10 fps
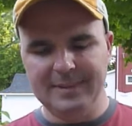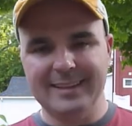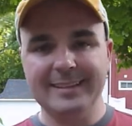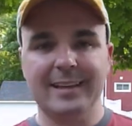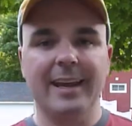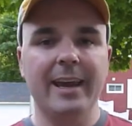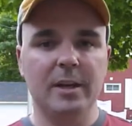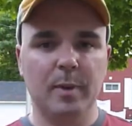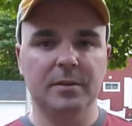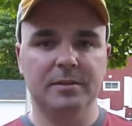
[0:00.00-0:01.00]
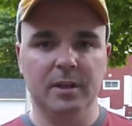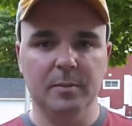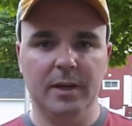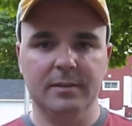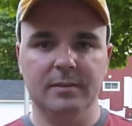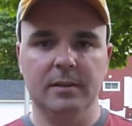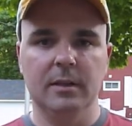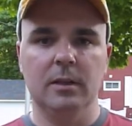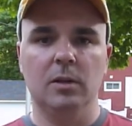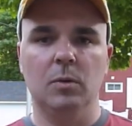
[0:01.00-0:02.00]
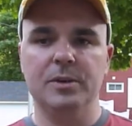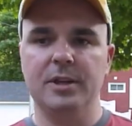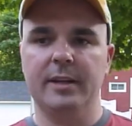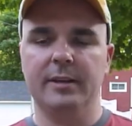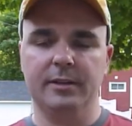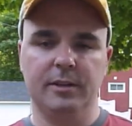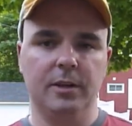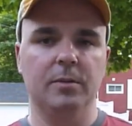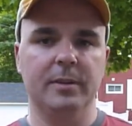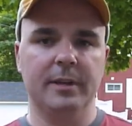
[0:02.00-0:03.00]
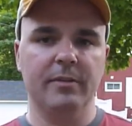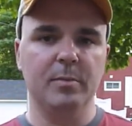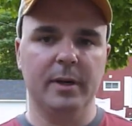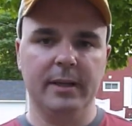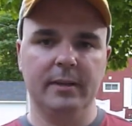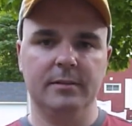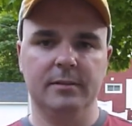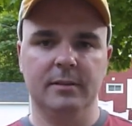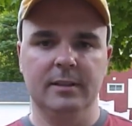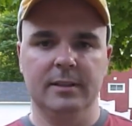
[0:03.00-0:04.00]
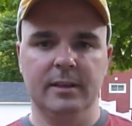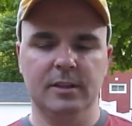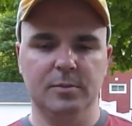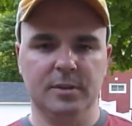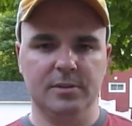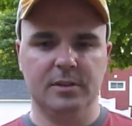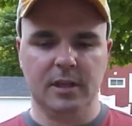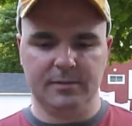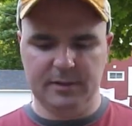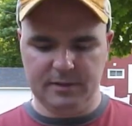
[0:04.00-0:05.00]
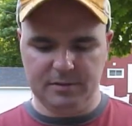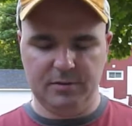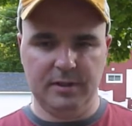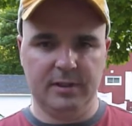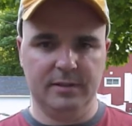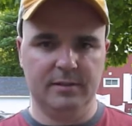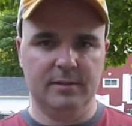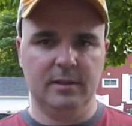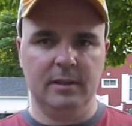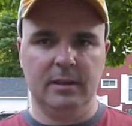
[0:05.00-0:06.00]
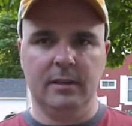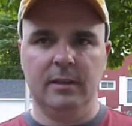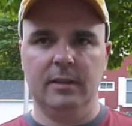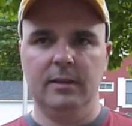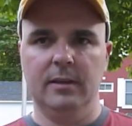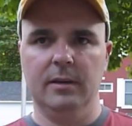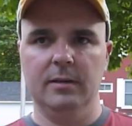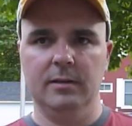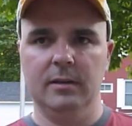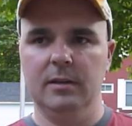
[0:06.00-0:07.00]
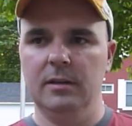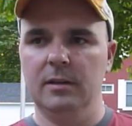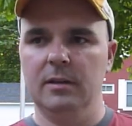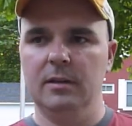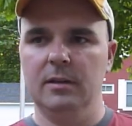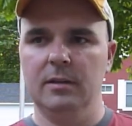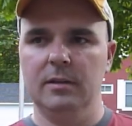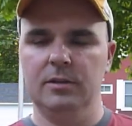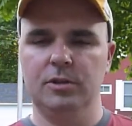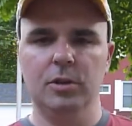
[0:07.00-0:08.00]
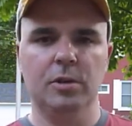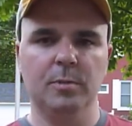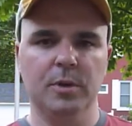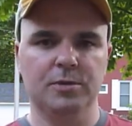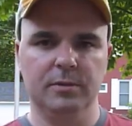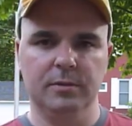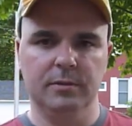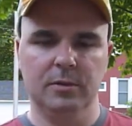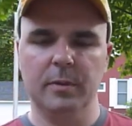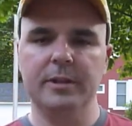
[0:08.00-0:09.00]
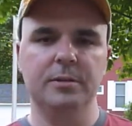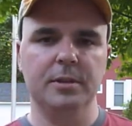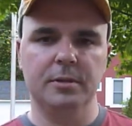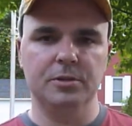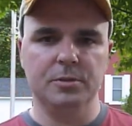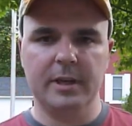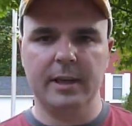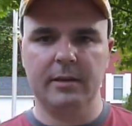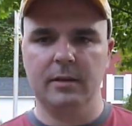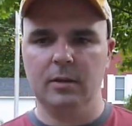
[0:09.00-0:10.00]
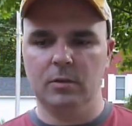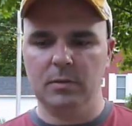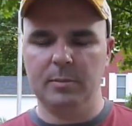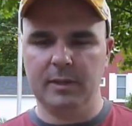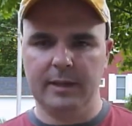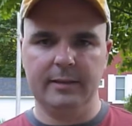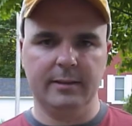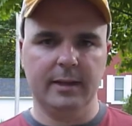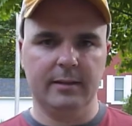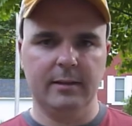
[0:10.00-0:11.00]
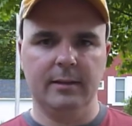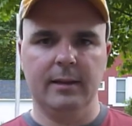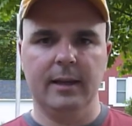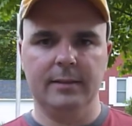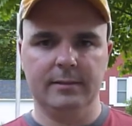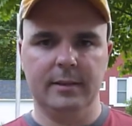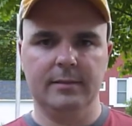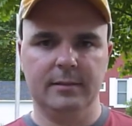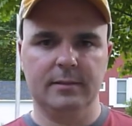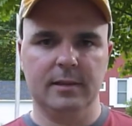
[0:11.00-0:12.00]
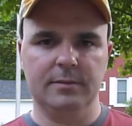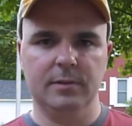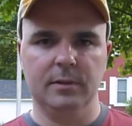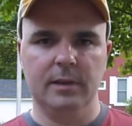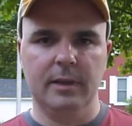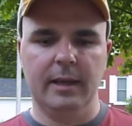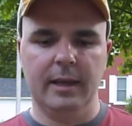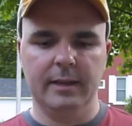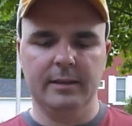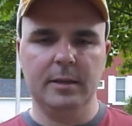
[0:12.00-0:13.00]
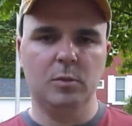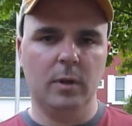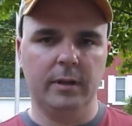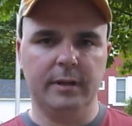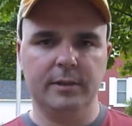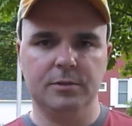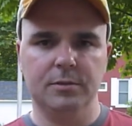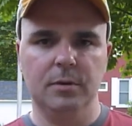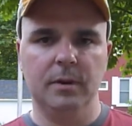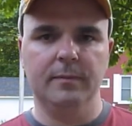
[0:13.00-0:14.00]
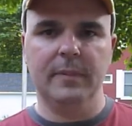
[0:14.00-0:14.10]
Things I hate about Starbucks, which I concur with everybody else in the specialty coffee industry, is they're too commercial. They're way too huge. You can't replicate that and stay successful and keep quality control.